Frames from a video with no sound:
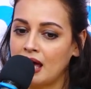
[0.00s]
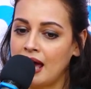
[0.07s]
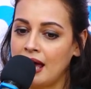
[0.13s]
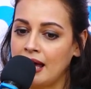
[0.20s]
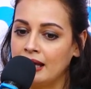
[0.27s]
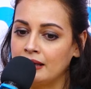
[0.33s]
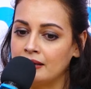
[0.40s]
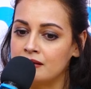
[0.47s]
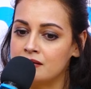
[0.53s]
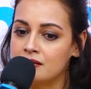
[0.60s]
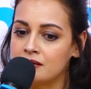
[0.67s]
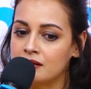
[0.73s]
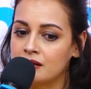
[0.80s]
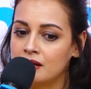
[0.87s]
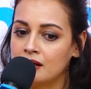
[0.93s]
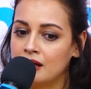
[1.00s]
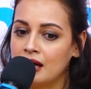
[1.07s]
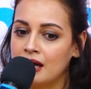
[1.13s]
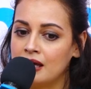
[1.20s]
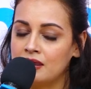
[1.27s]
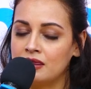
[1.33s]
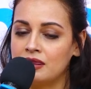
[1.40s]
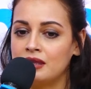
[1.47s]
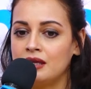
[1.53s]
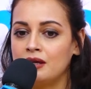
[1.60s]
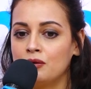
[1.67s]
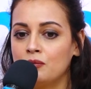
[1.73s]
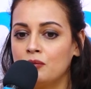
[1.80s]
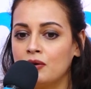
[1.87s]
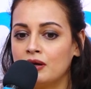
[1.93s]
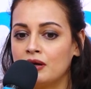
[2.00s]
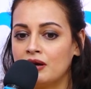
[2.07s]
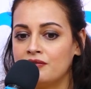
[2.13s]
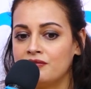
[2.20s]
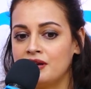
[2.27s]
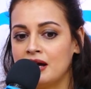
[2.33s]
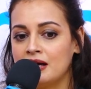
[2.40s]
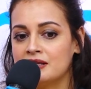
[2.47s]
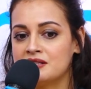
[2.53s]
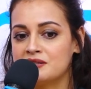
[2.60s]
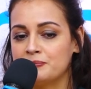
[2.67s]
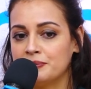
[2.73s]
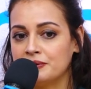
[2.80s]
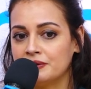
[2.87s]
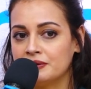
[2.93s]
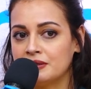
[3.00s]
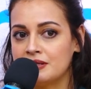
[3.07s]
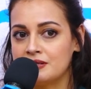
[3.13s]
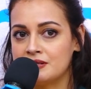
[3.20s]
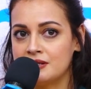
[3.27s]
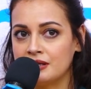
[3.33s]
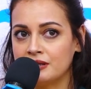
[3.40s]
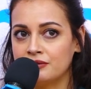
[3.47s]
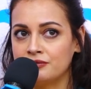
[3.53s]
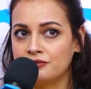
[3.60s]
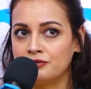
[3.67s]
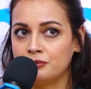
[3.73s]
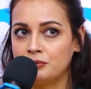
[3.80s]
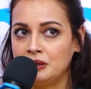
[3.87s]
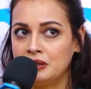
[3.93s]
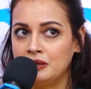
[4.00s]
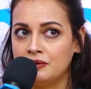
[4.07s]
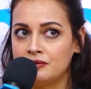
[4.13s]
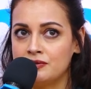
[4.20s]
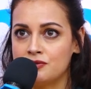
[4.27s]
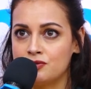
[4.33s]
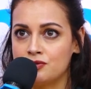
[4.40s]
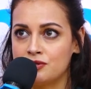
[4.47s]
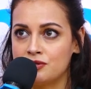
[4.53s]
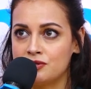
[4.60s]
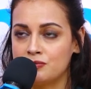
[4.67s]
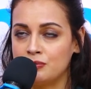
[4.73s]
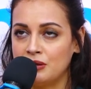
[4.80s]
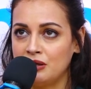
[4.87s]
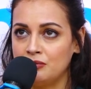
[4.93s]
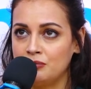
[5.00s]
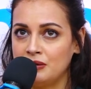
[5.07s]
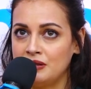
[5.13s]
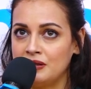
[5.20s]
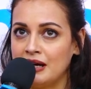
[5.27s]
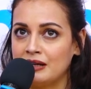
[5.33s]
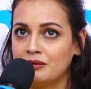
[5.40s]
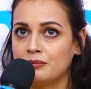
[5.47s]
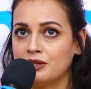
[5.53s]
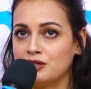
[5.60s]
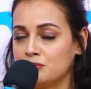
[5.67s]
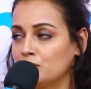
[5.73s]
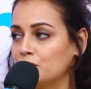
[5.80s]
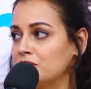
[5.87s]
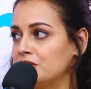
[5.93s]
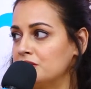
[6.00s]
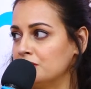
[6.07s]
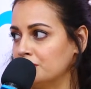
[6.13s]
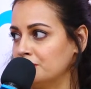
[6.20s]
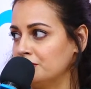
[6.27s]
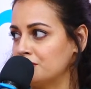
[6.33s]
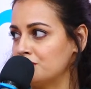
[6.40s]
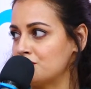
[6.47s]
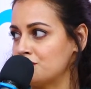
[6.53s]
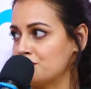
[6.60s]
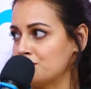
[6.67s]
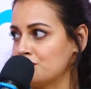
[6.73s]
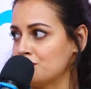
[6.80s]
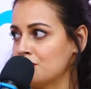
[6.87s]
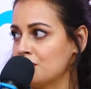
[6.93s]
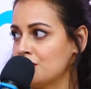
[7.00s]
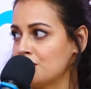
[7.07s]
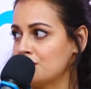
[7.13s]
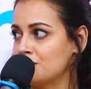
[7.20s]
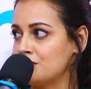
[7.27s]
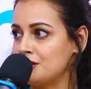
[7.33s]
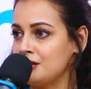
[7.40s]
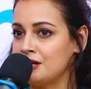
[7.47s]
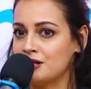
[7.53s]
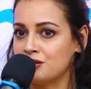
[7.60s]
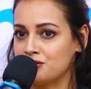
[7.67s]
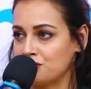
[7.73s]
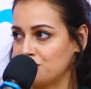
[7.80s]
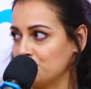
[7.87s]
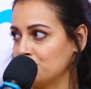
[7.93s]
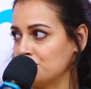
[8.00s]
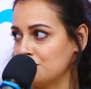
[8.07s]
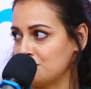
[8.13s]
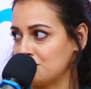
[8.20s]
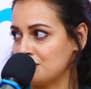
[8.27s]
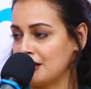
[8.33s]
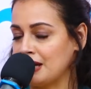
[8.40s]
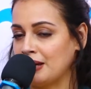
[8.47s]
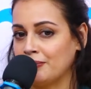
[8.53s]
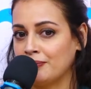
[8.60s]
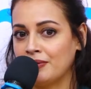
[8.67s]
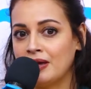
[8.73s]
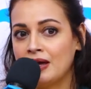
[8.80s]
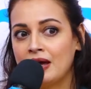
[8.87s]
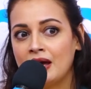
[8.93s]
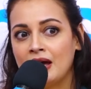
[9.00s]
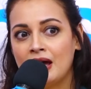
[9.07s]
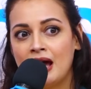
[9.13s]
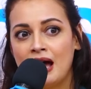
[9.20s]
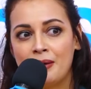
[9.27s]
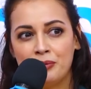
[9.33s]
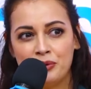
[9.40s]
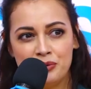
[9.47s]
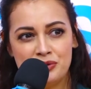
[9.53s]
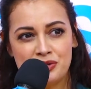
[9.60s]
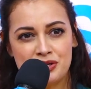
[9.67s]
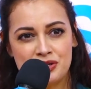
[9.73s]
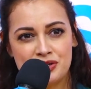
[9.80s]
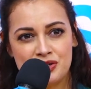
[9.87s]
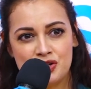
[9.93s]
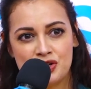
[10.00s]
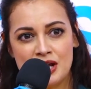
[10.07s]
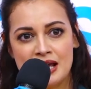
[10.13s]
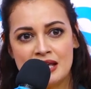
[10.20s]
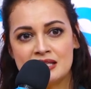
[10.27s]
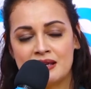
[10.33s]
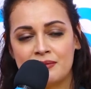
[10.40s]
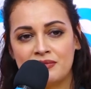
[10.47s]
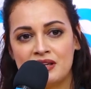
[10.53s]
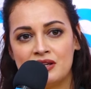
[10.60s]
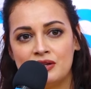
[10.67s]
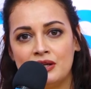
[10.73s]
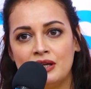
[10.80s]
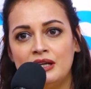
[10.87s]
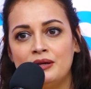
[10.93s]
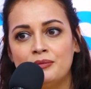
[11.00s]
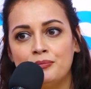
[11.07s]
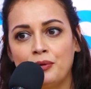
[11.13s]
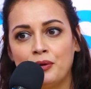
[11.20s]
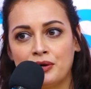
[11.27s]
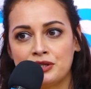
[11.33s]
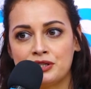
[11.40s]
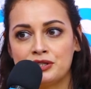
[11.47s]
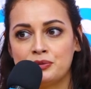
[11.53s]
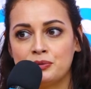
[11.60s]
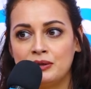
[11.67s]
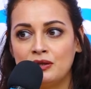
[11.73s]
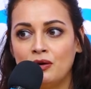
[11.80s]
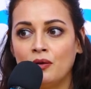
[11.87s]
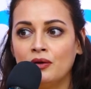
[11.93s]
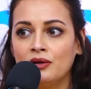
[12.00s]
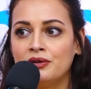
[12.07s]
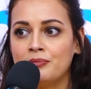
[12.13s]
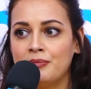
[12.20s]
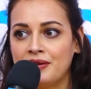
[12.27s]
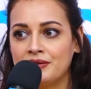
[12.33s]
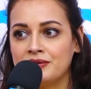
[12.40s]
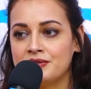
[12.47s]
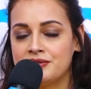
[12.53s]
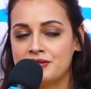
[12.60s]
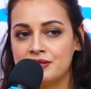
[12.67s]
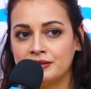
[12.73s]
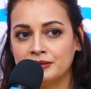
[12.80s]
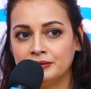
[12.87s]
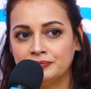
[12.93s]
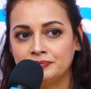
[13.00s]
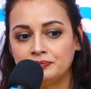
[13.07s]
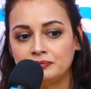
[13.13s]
And I think what Avian's birth has done for me is just made me that much more determined to see us through this time. I'm going to share something really important with all the mothers here.